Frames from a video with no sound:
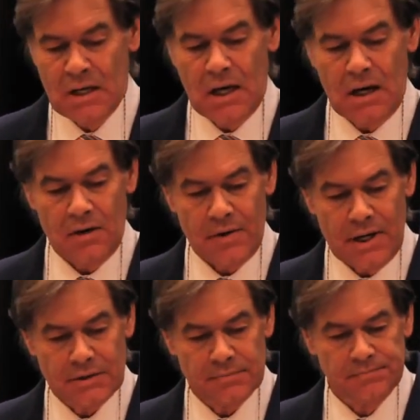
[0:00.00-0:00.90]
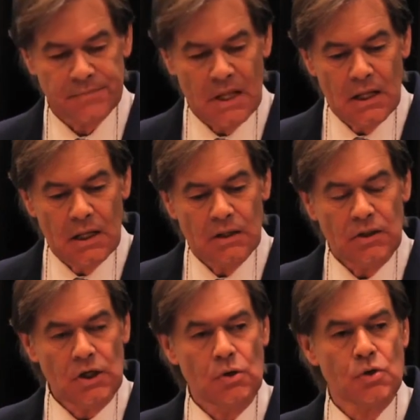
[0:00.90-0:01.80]
All right. The
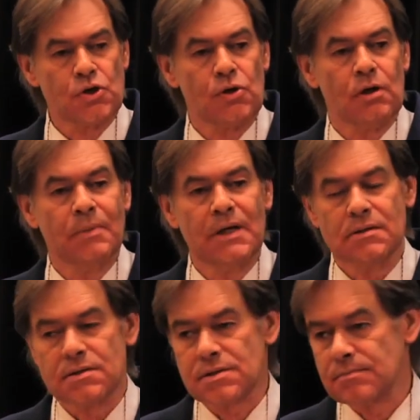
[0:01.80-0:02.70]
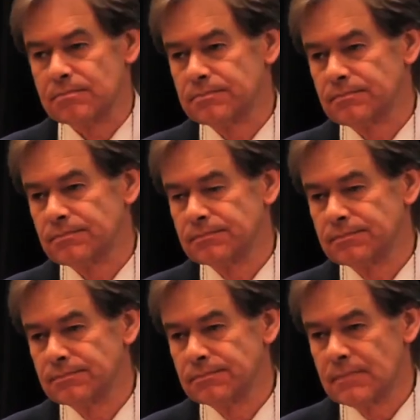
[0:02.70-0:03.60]
usual means
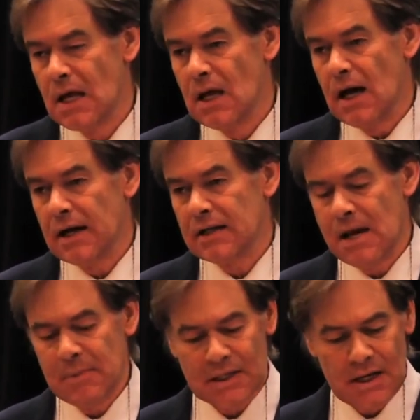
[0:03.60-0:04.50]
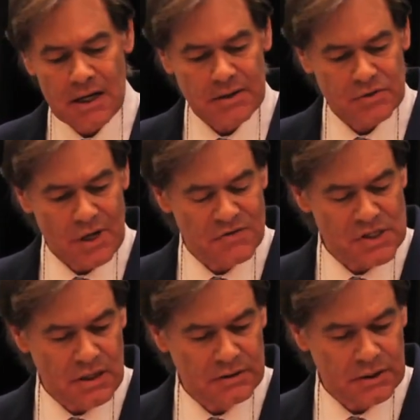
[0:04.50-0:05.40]
I climb in a car, I drive
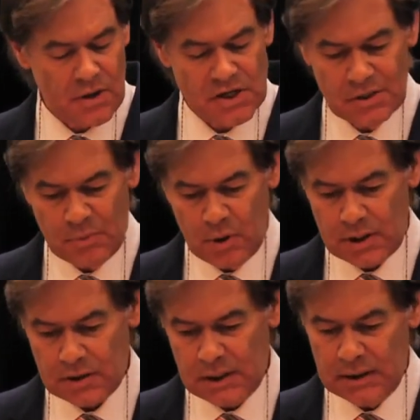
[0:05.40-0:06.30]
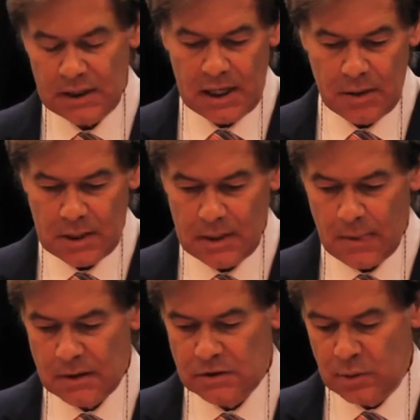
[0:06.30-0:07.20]
south across the border, down the highway
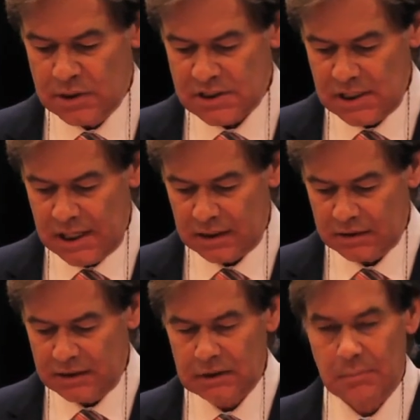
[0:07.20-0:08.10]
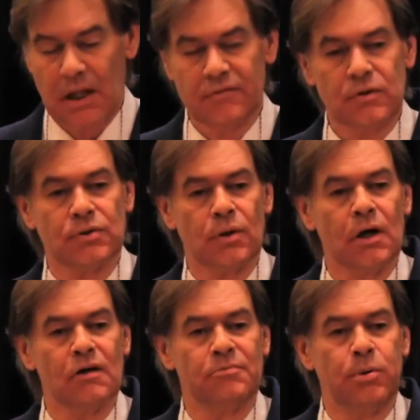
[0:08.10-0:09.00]
towards Seattle, take the Bellevue
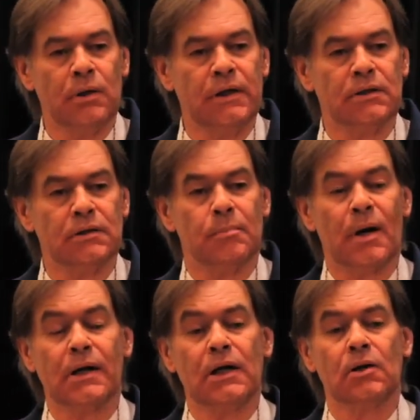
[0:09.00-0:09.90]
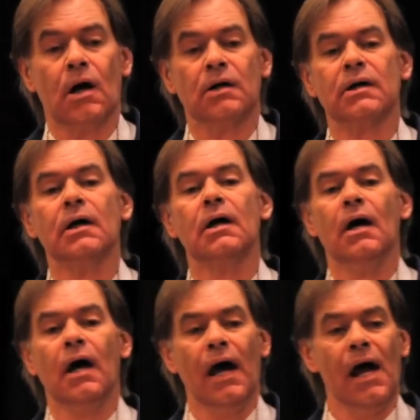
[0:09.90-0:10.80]
turnoff, pull into the parking lot
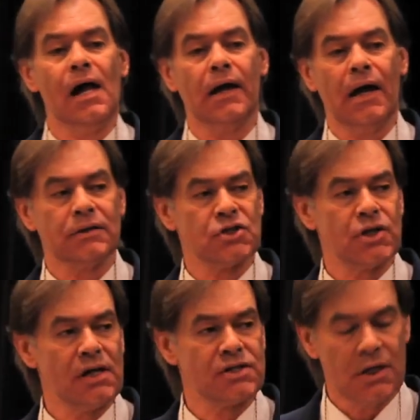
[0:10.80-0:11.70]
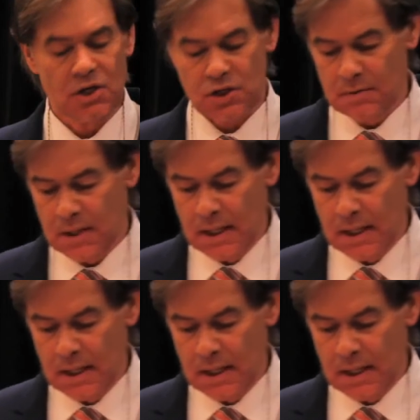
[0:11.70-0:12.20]
at the Shell station,